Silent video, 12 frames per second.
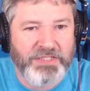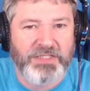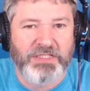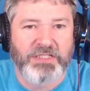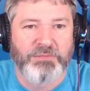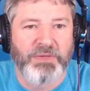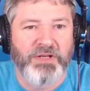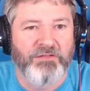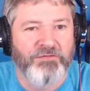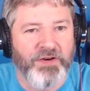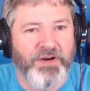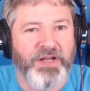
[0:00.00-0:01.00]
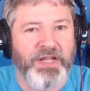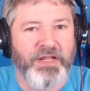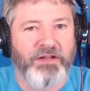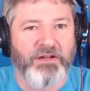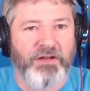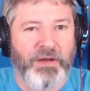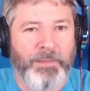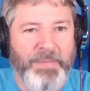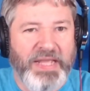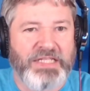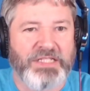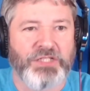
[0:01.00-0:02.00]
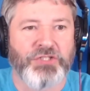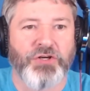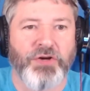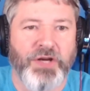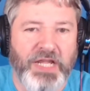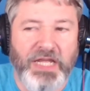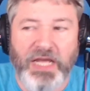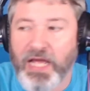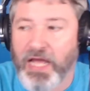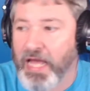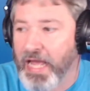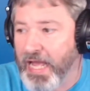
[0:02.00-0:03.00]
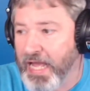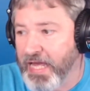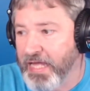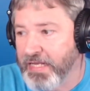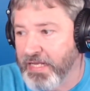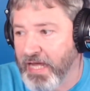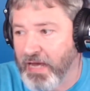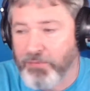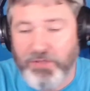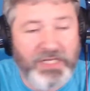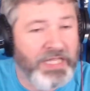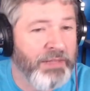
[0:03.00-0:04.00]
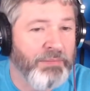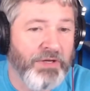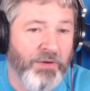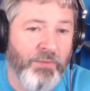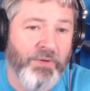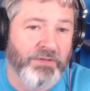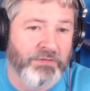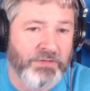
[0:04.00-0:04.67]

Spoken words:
This has been a very amazing journey, and I'm going to keep it going.